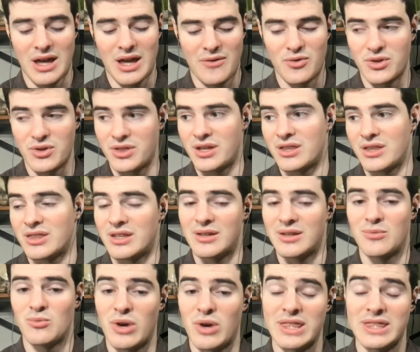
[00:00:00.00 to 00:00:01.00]
everything that
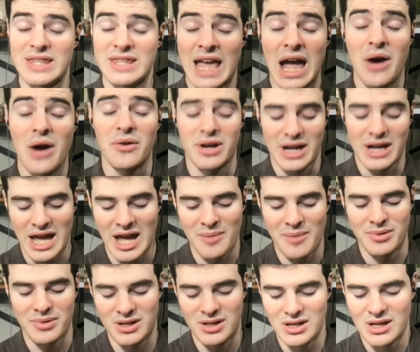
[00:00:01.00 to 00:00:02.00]
went down and
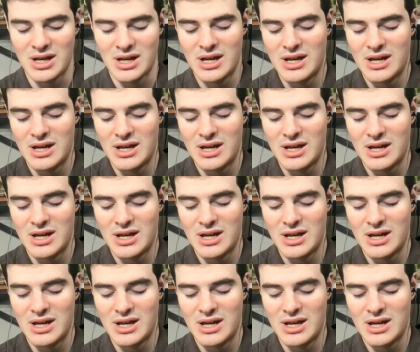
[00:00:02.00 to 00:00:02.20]
happened